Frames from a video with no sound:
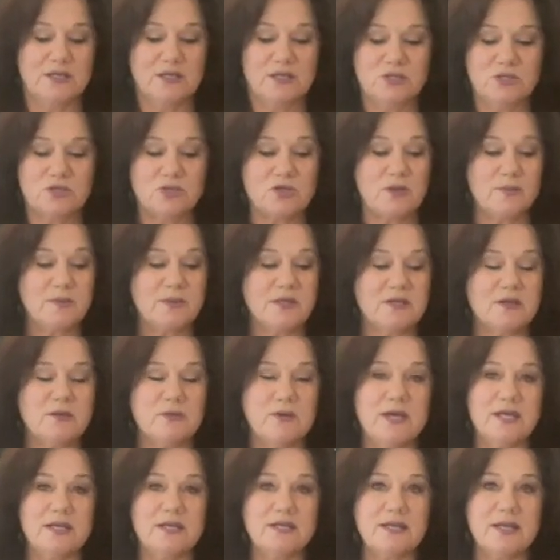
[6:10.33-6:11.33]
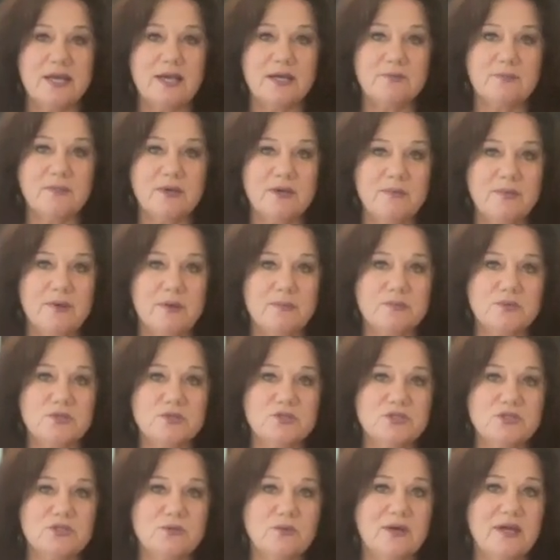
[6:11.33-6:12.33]
So I'm going to go ahead and add my peppers.
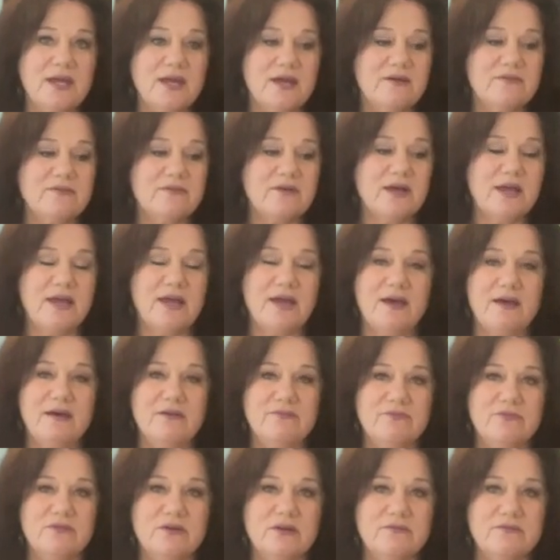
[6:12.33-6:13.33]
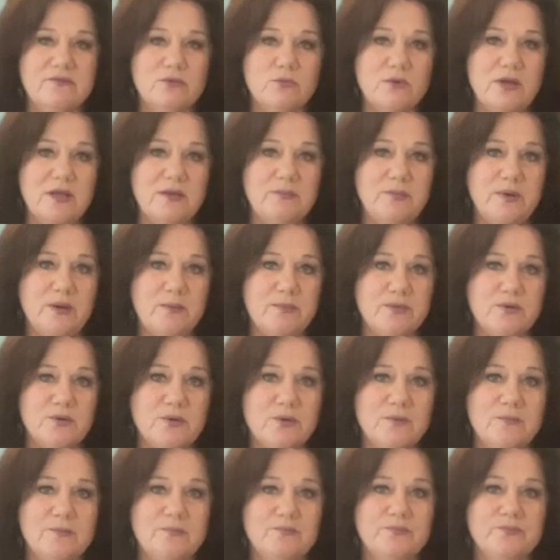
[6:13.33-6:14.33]
So I have a half of a red pepper
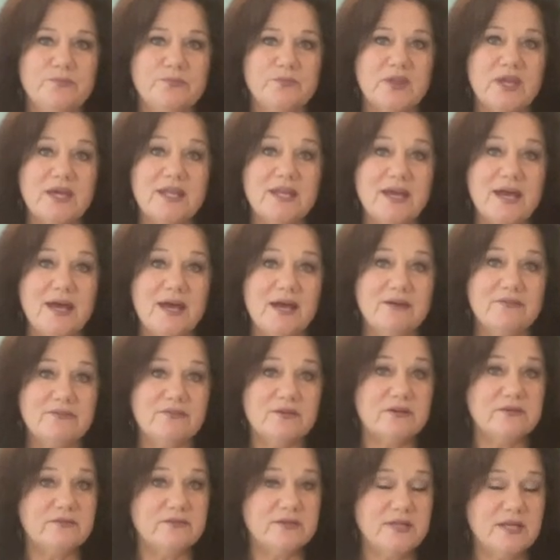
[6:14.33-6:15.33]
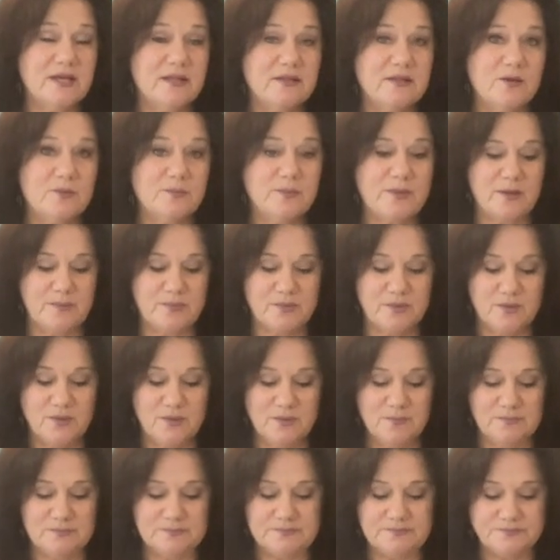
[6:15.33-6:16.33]
and a half of a yellow pepper.
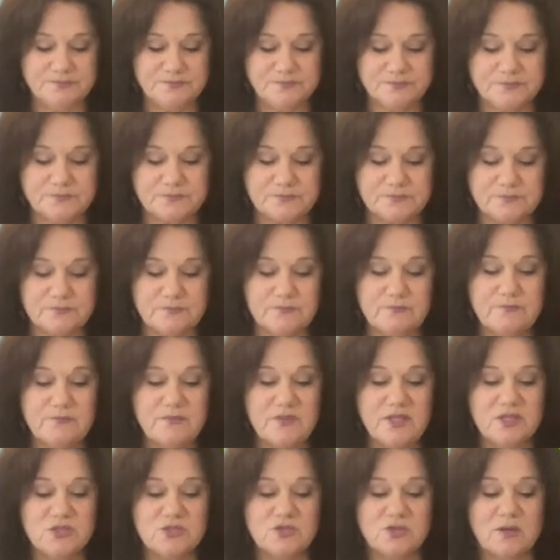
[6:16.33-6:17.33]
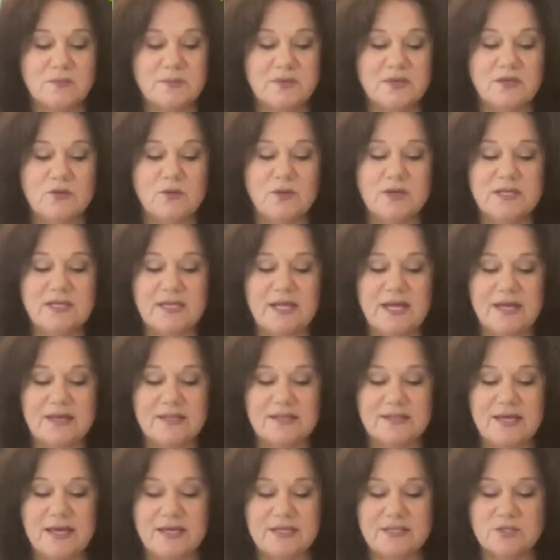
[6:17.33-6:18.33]
So I'm going to go ahead and add
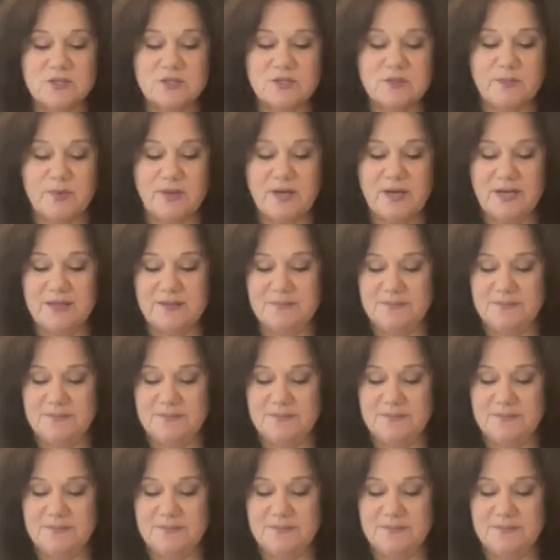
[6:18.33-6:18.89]
that to the pot.